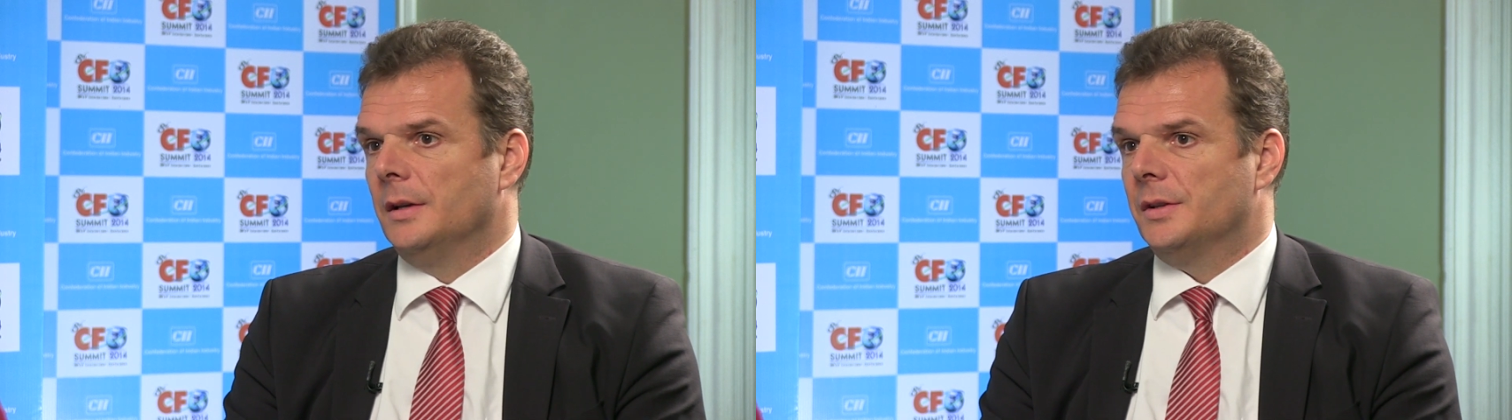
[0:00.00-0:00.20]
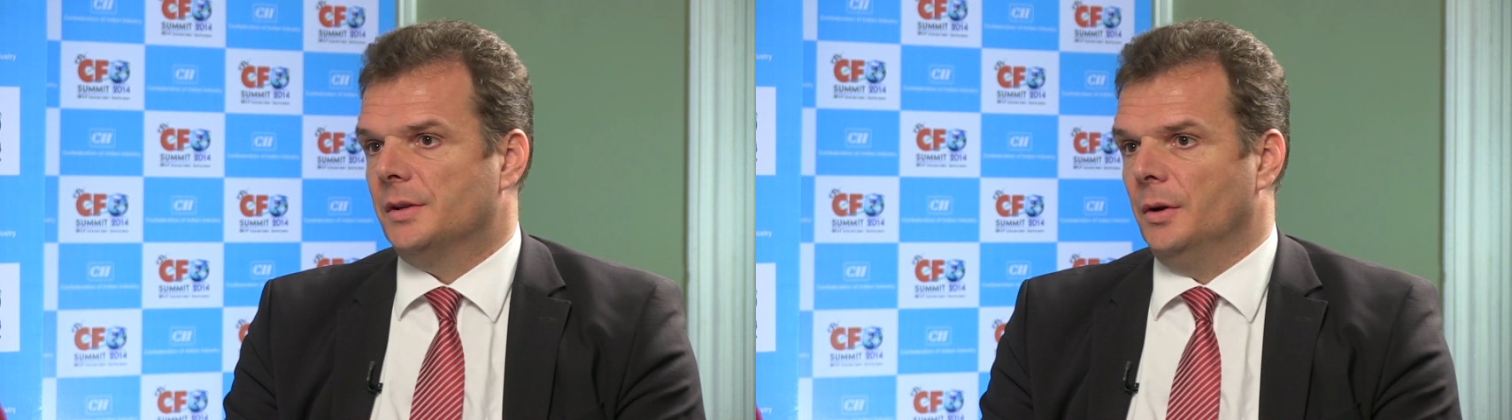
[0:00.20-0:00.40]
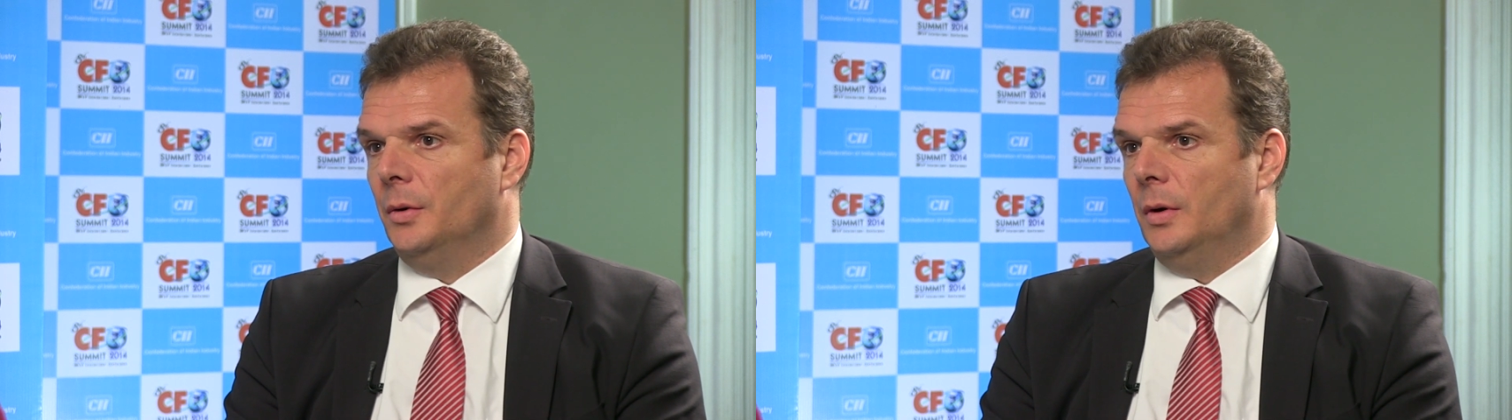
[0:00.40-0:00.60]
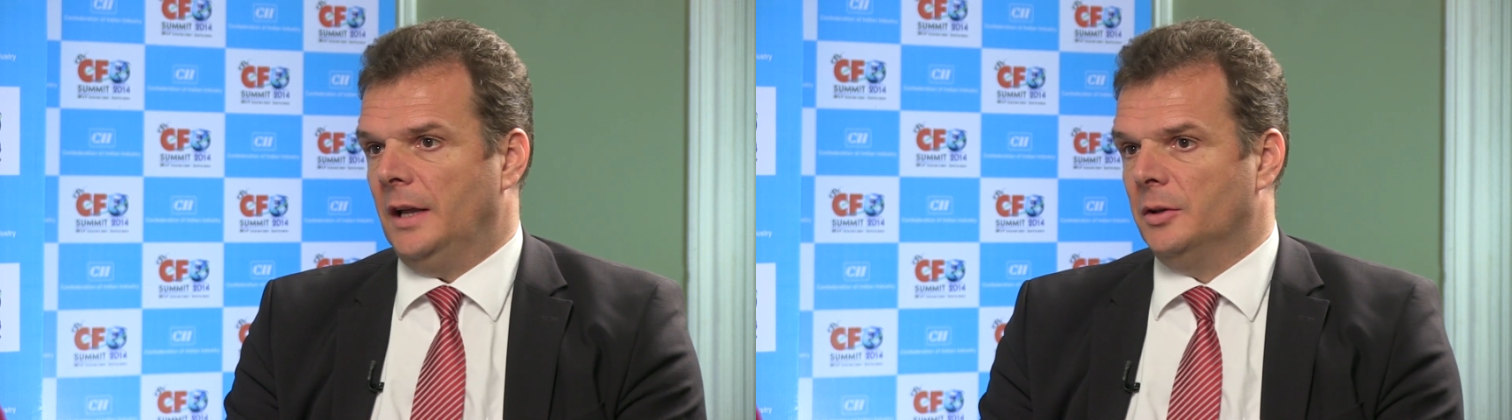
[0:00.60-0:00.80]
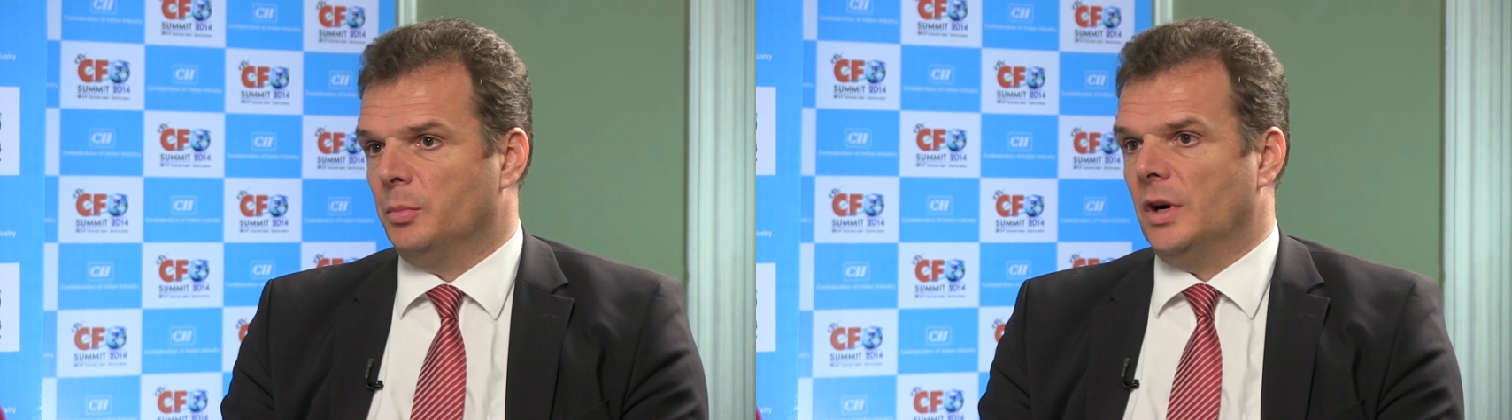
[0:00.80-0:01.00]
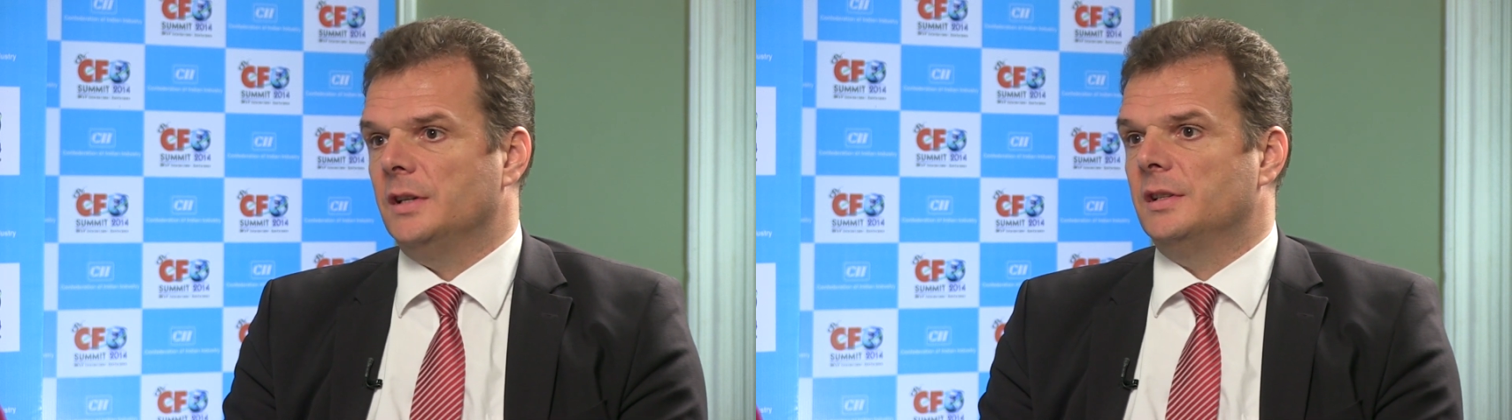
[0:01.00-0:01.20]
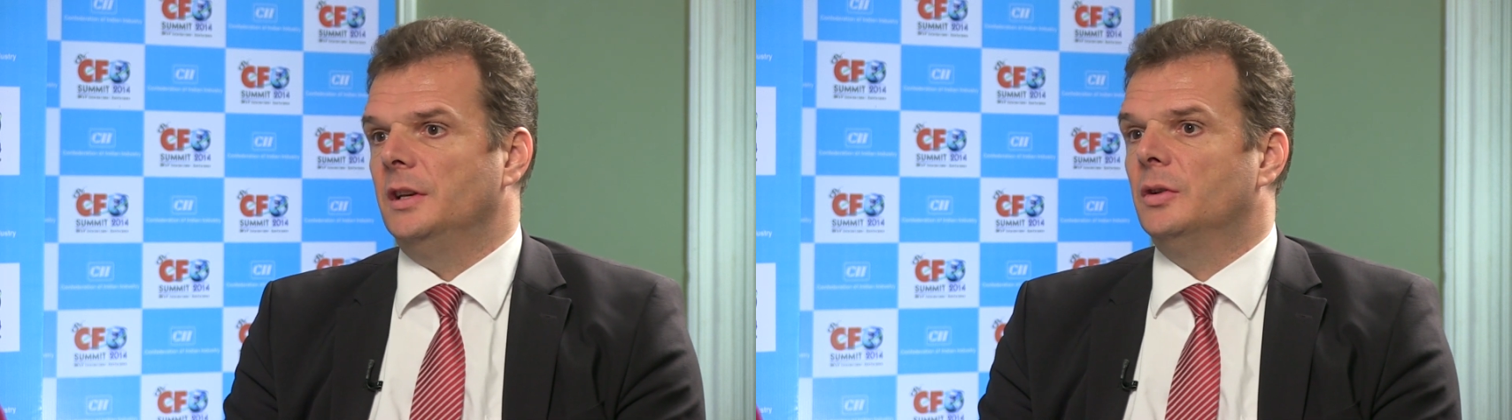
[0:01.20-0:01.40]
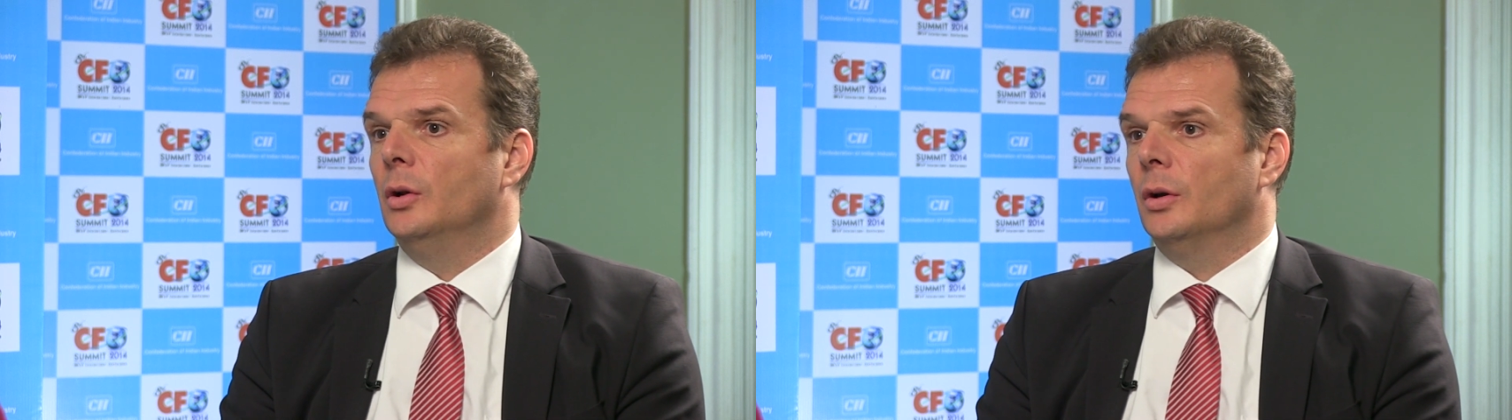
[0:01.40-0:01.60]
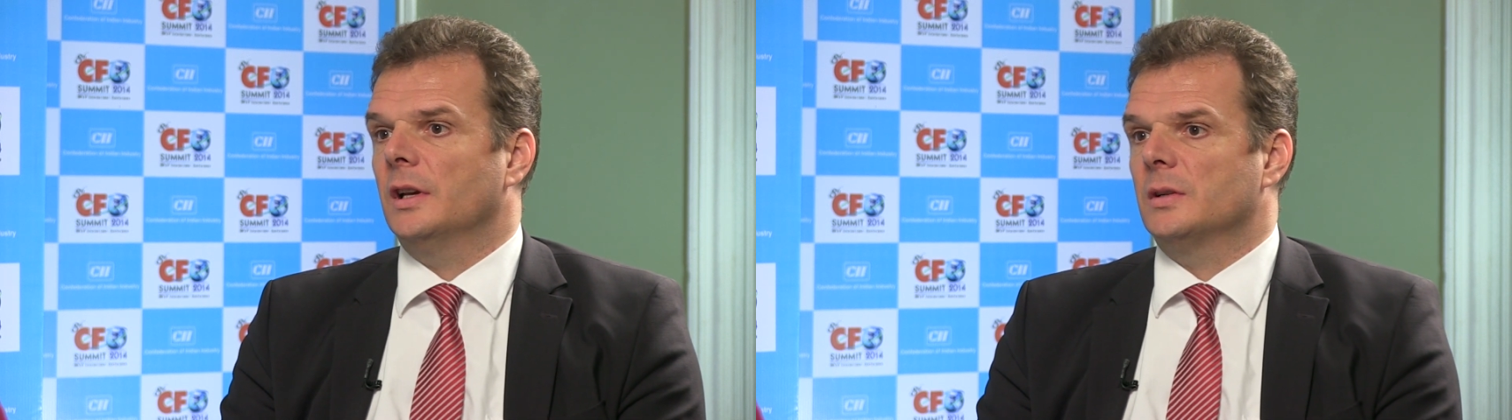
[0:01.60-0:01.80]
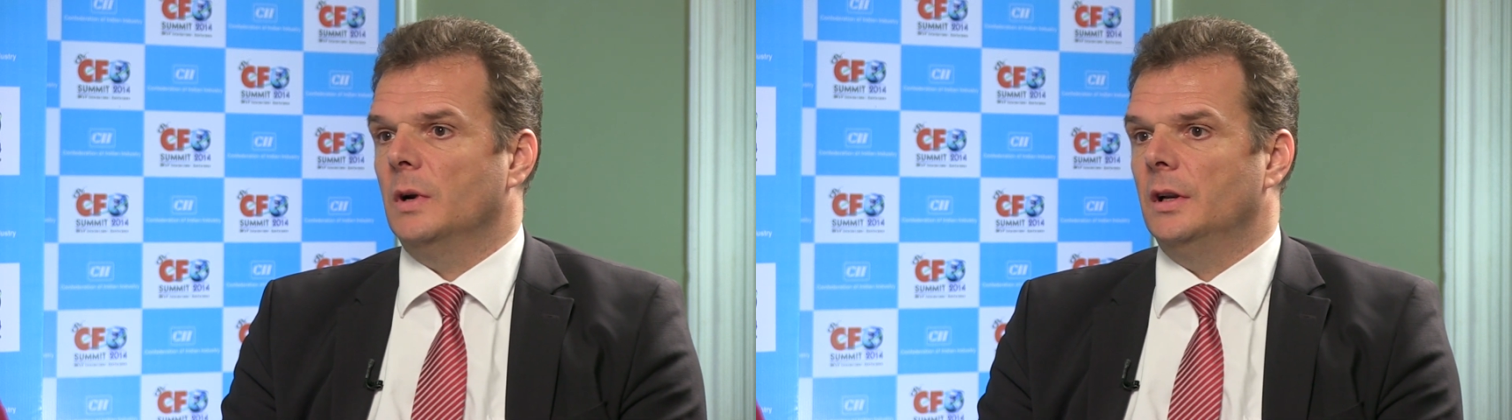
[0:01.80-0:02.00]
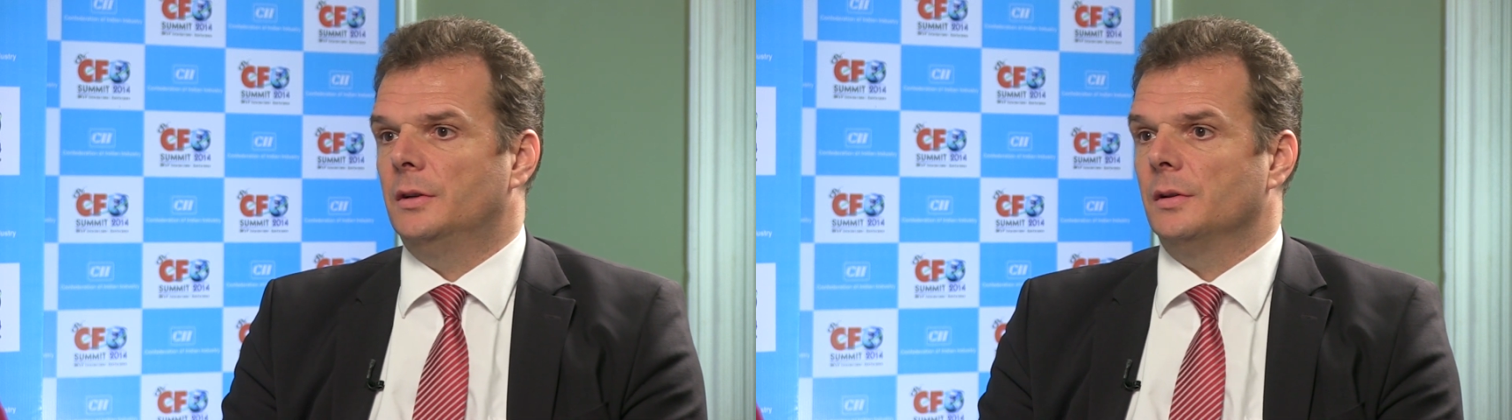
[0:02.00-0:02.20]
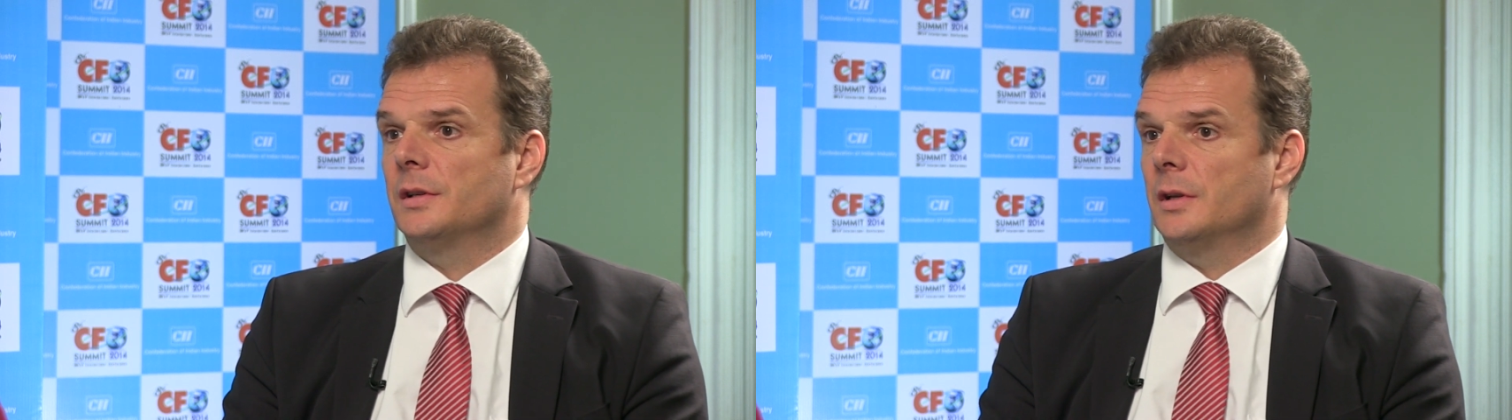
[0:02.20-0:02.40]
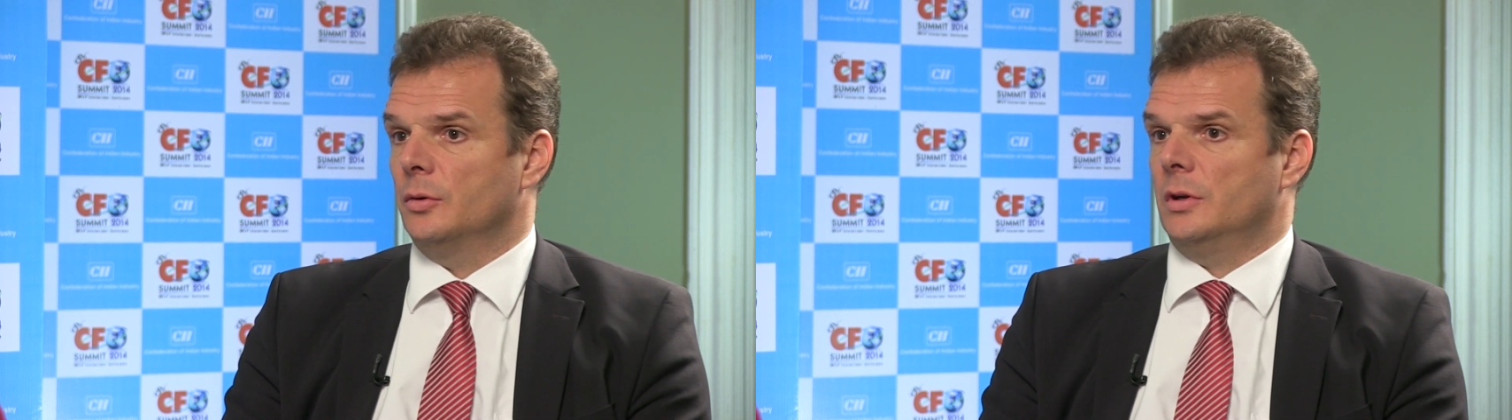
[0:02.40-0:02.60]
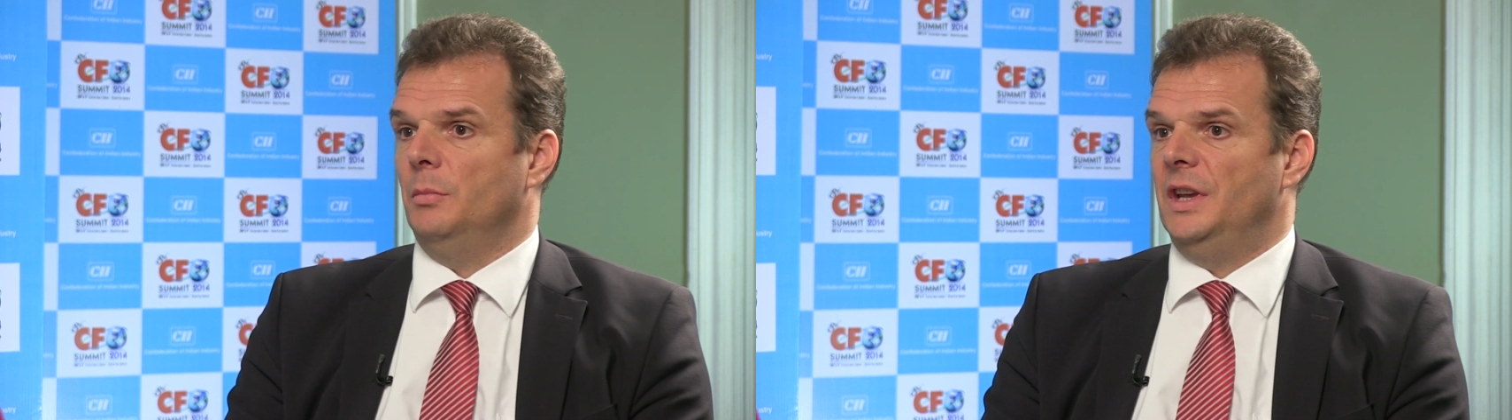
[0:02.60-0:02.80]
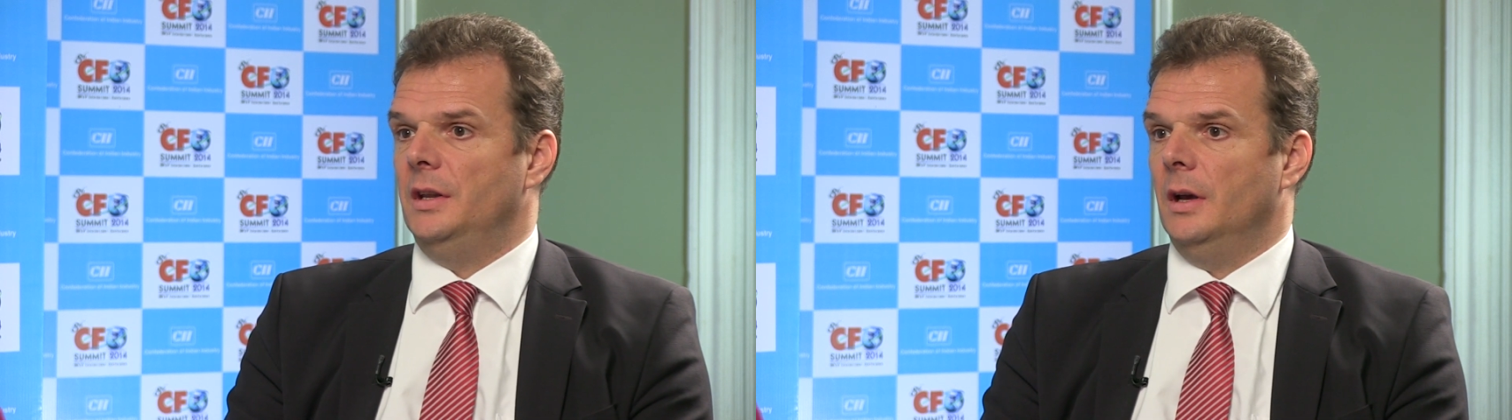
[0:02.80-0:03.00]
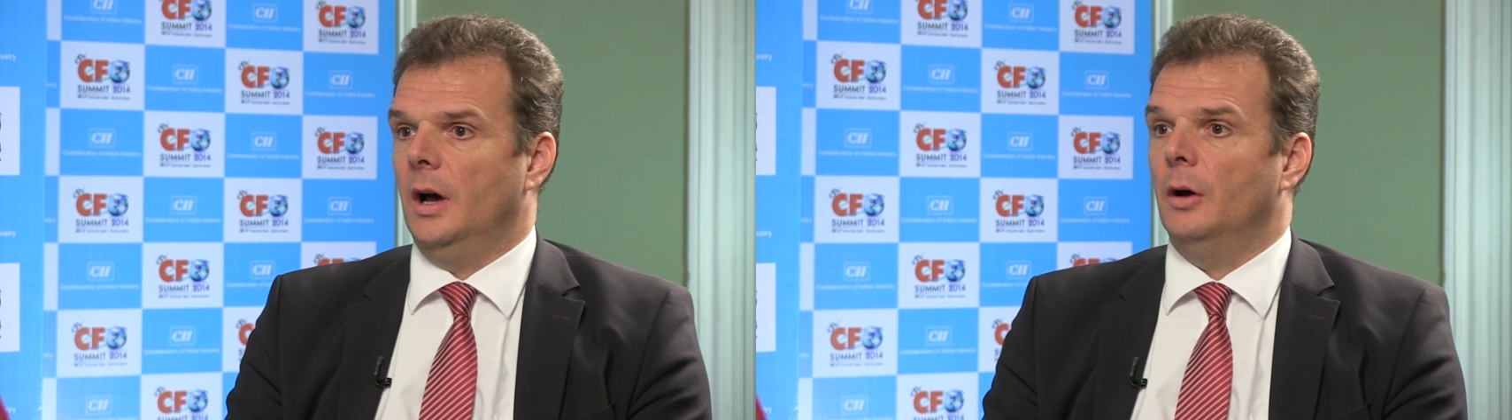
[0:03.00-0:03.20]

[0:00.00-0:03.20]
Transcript: So enterprises need to look as well into the social media,